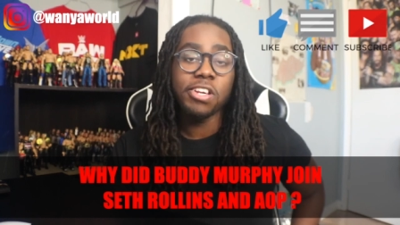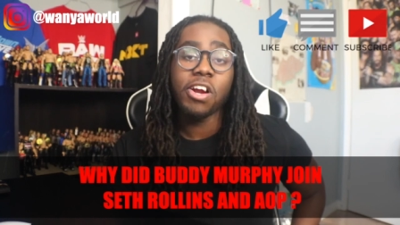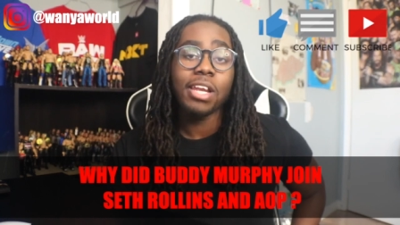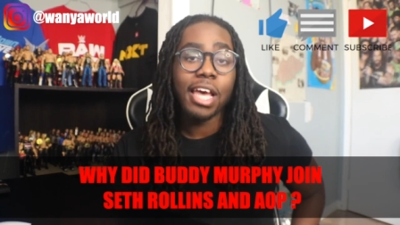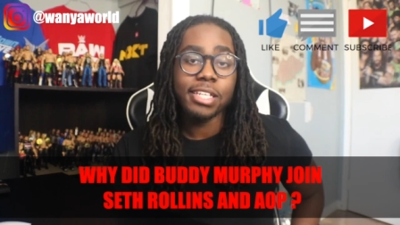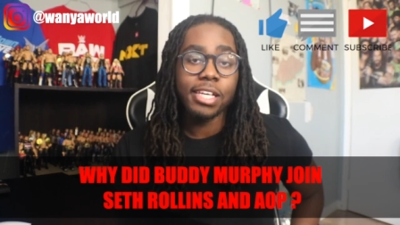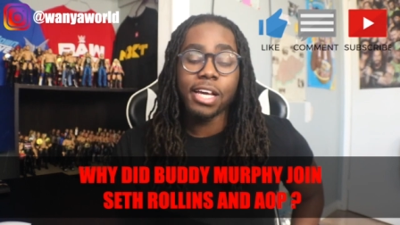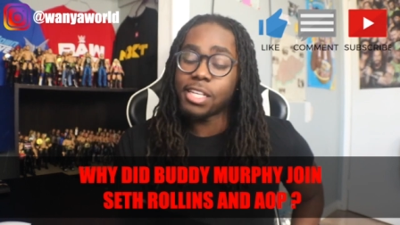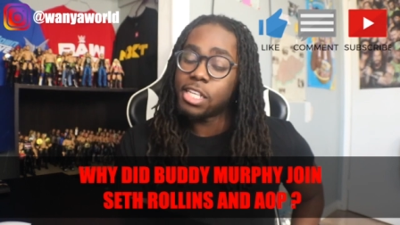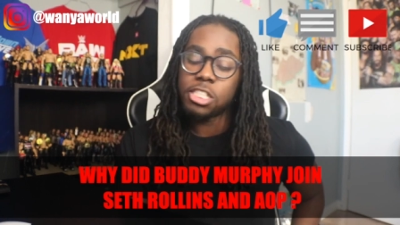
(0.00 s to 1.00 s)
her like that
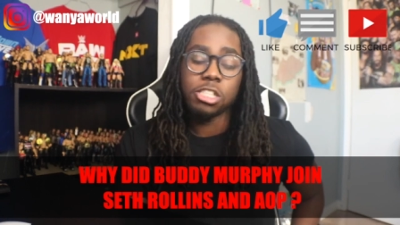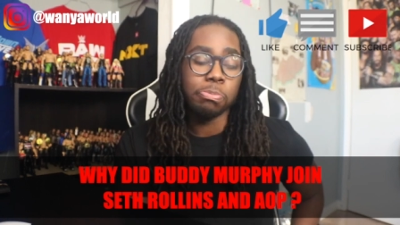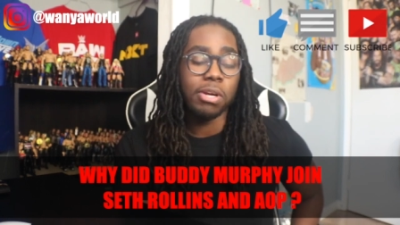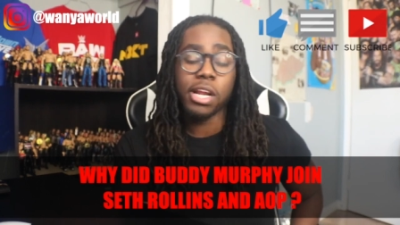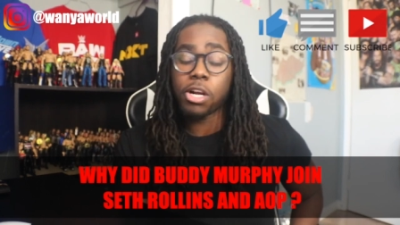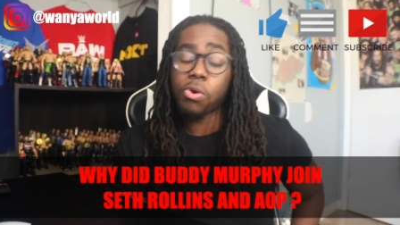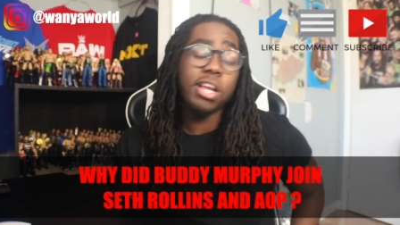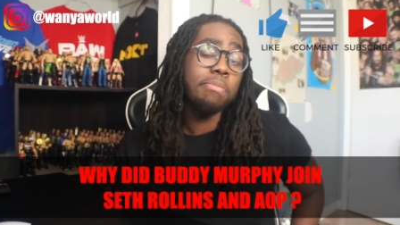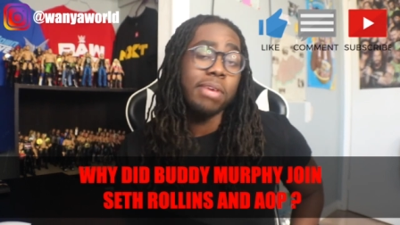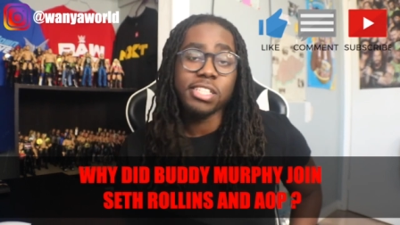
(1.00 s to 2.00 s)
unless she spray that
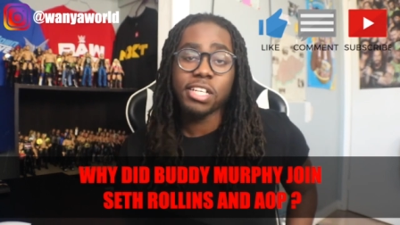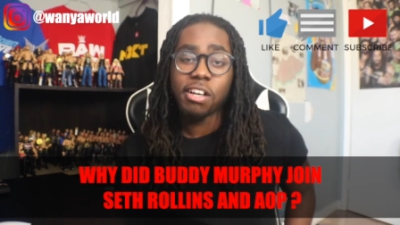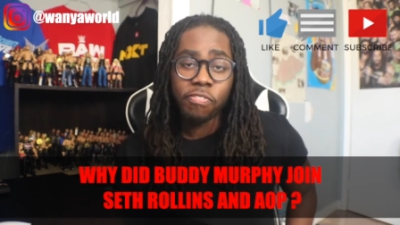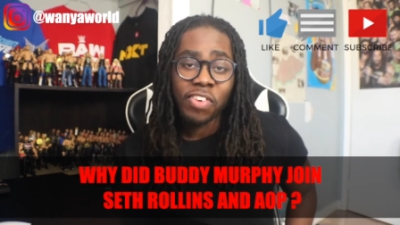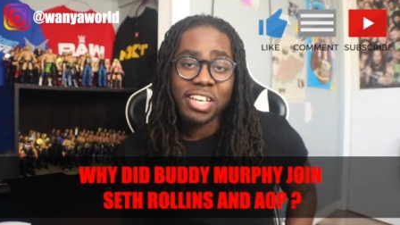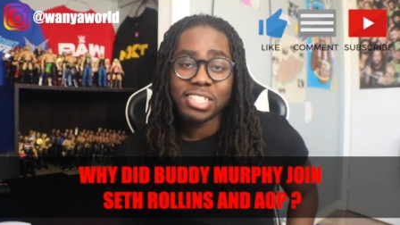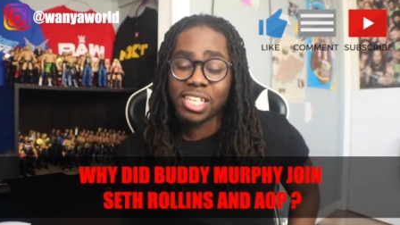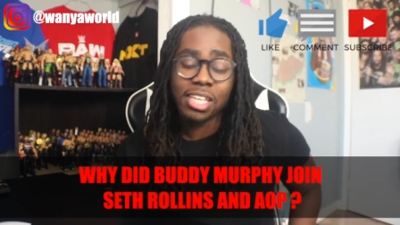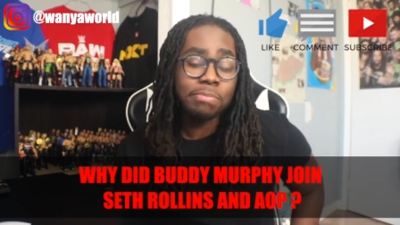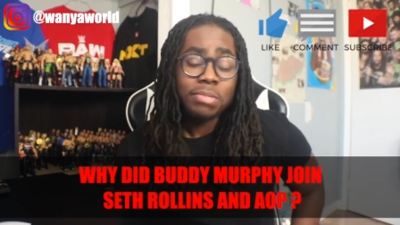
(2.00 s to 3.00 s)
green mist in her face,
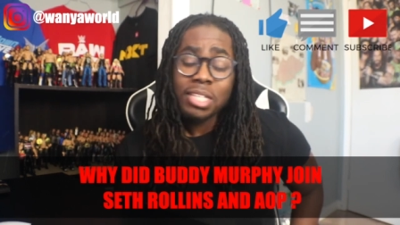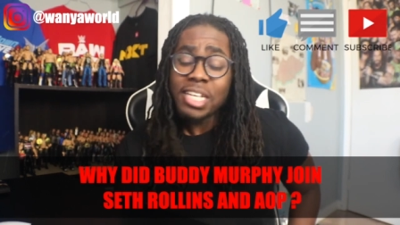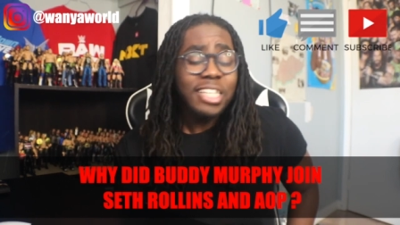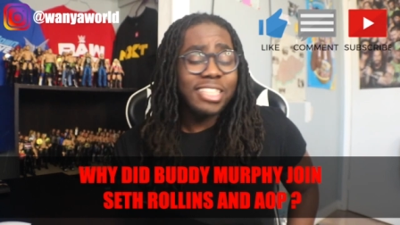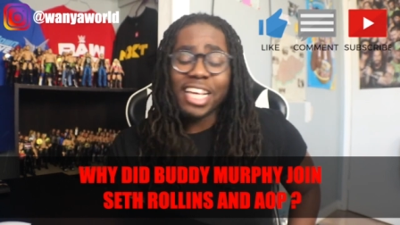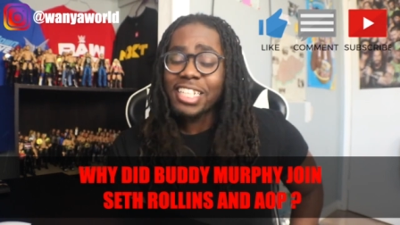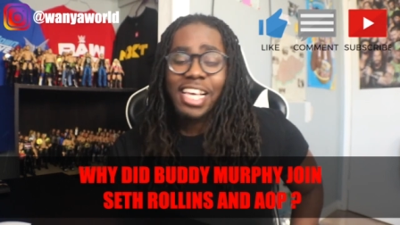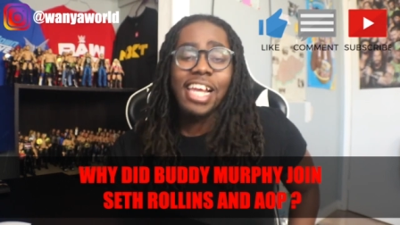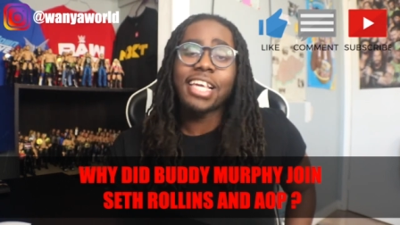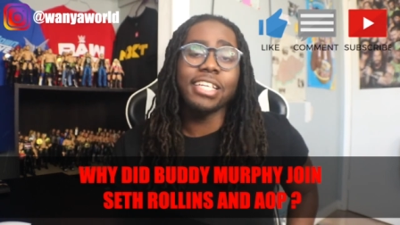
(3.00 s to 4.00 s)
and that's
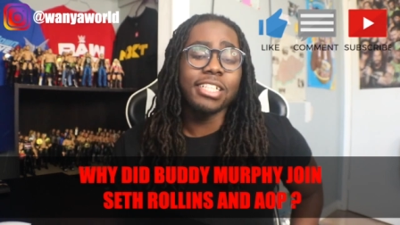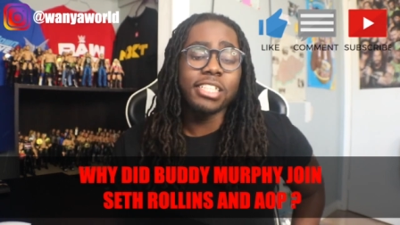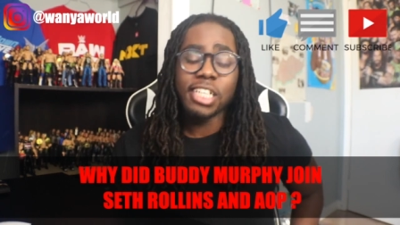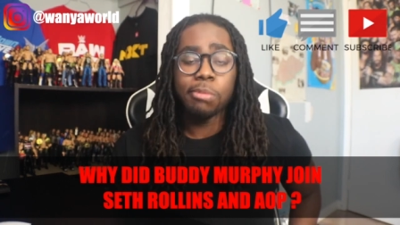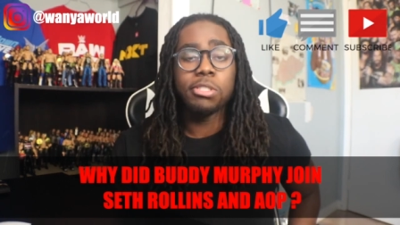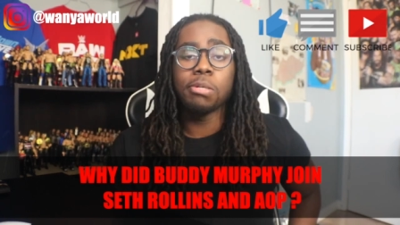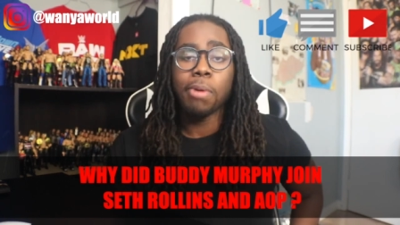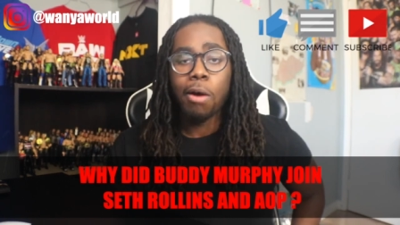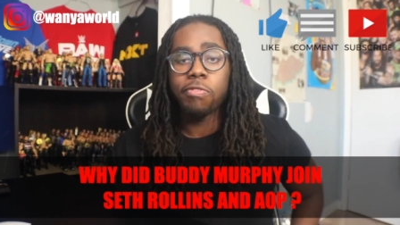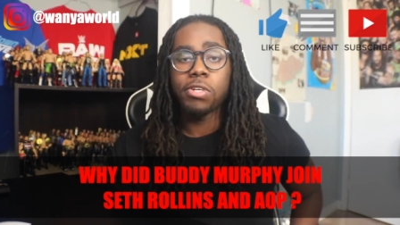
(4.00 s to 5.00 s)
how they get the championship
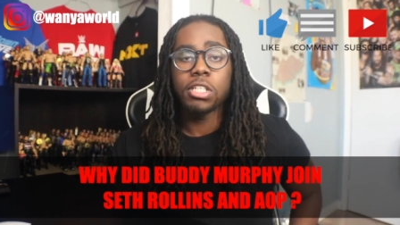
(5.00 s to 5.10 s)
off of her.